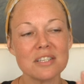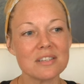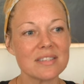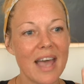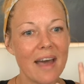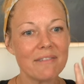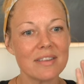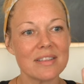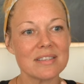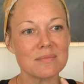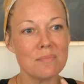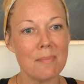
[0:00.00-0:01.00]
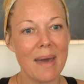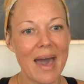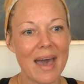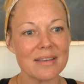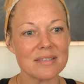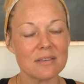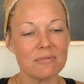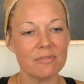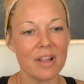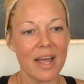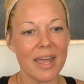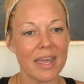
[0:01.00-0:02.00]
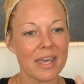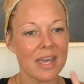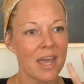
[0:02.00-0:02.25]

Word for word: just having this massive like